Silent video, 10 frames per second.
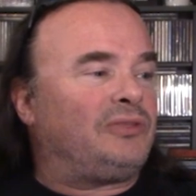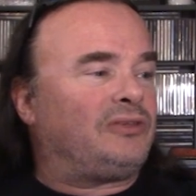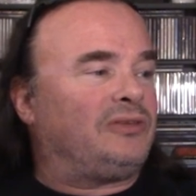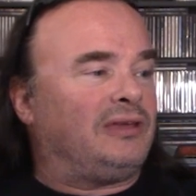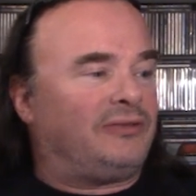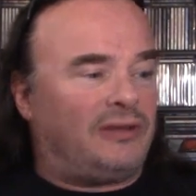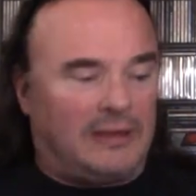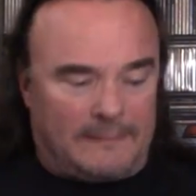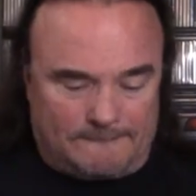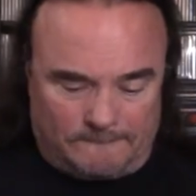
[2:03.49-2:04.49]
this is
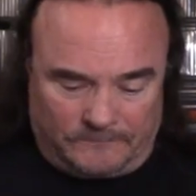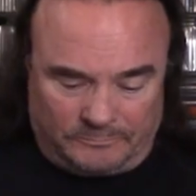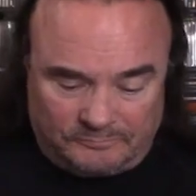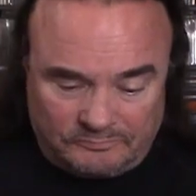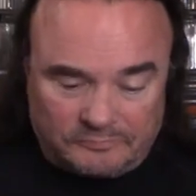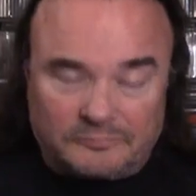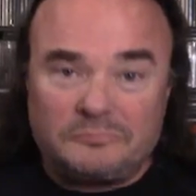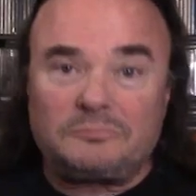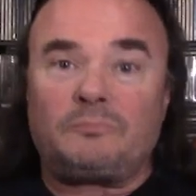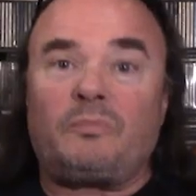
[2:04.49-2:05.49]
um,
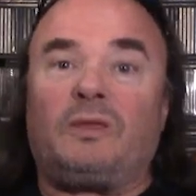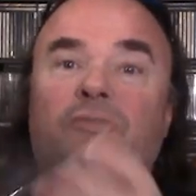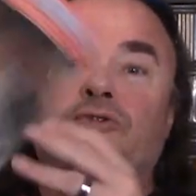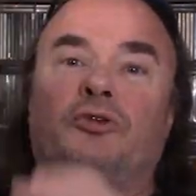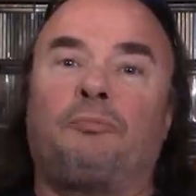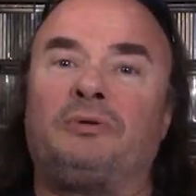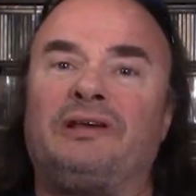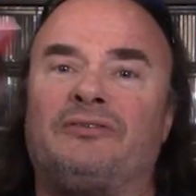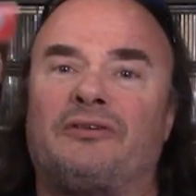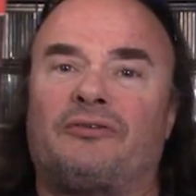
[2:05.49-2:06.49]
Judas
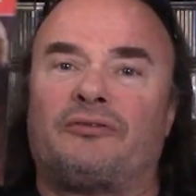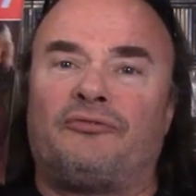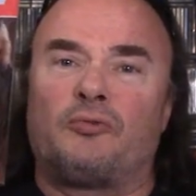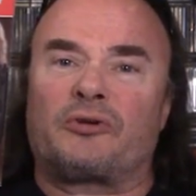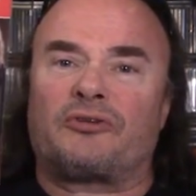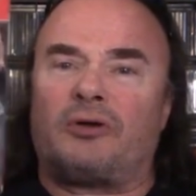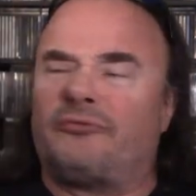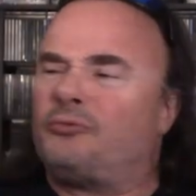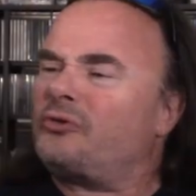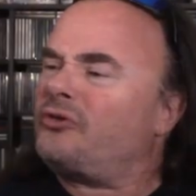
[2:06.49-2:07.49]
Priest. This is a four song,
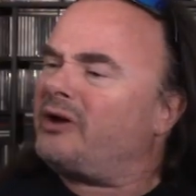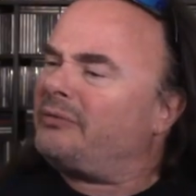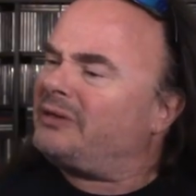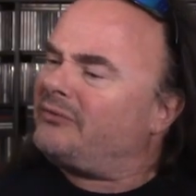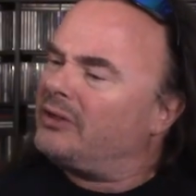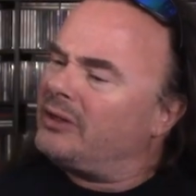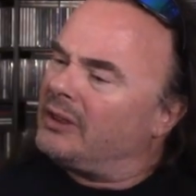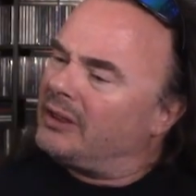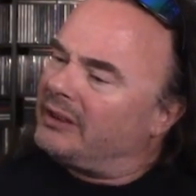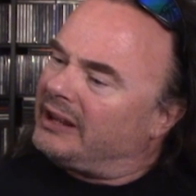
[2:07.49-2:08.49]
four song I believe.
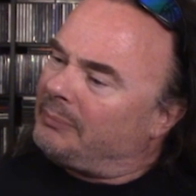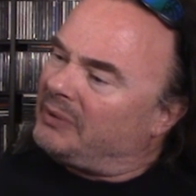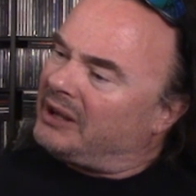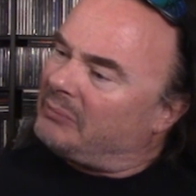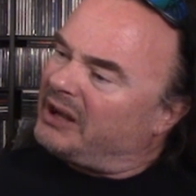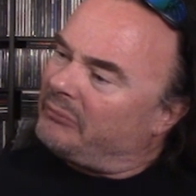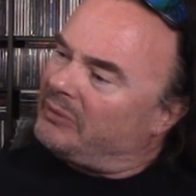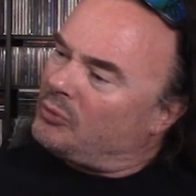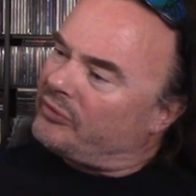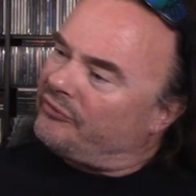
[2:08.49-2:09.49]
EP might even
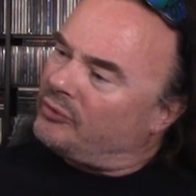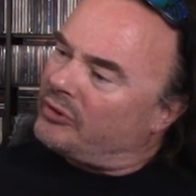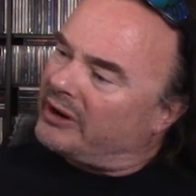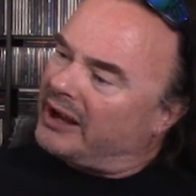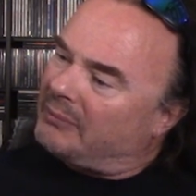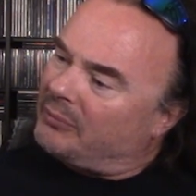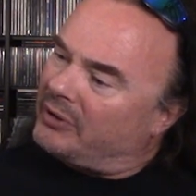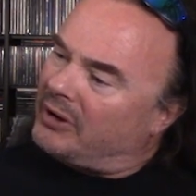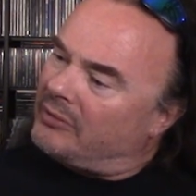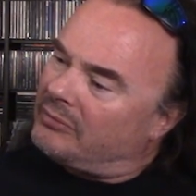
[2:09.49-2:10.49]
be more than four. I can't remember
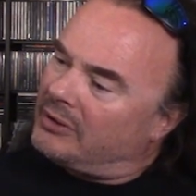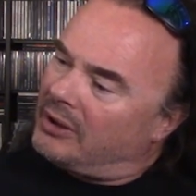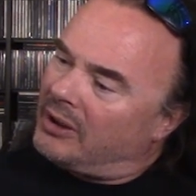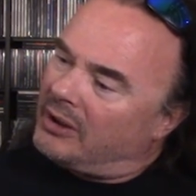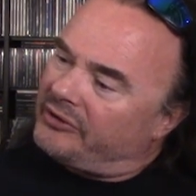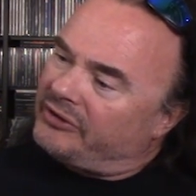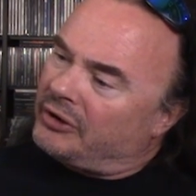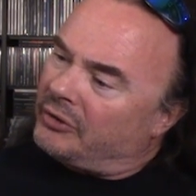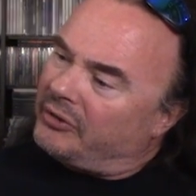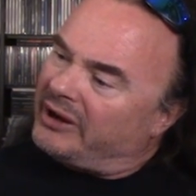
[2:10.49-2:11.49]
now.
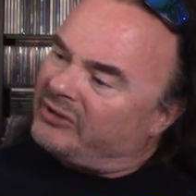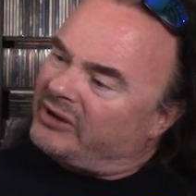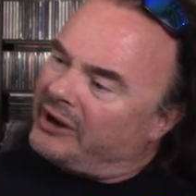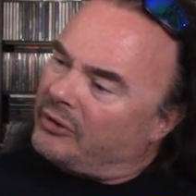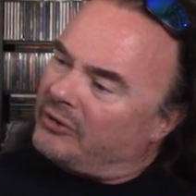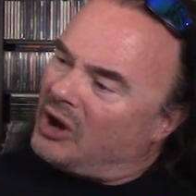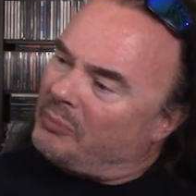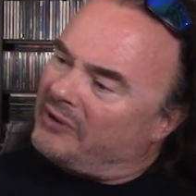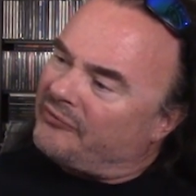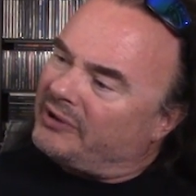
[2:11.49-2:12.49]
Sinner, Exciter,
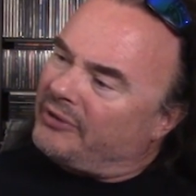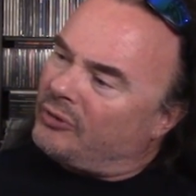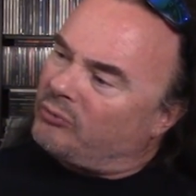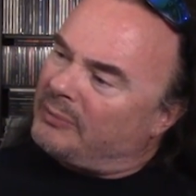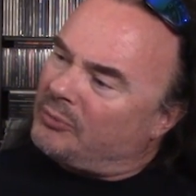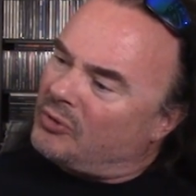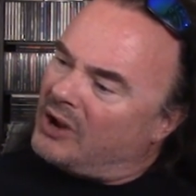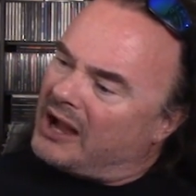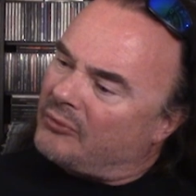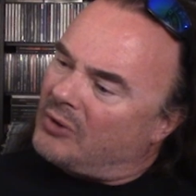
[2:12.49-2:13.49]
Hellbent for Leather, Ripper,
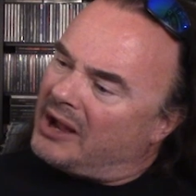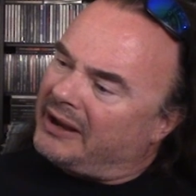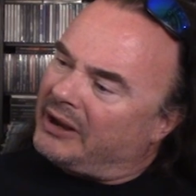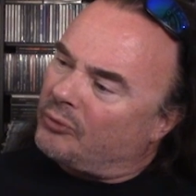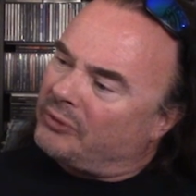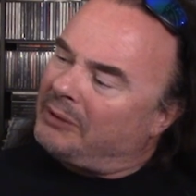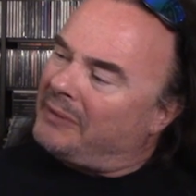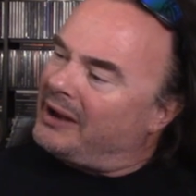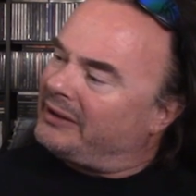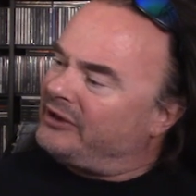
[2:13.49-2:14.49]
Hot Rockin', and Green
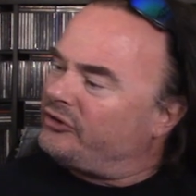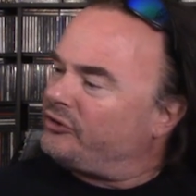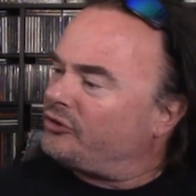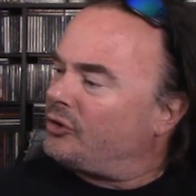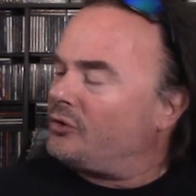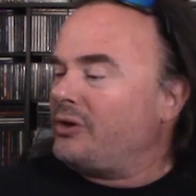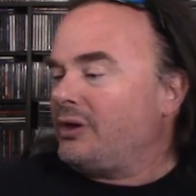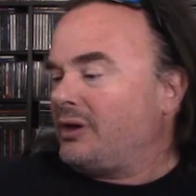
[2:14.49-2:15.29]
Manalishi. So,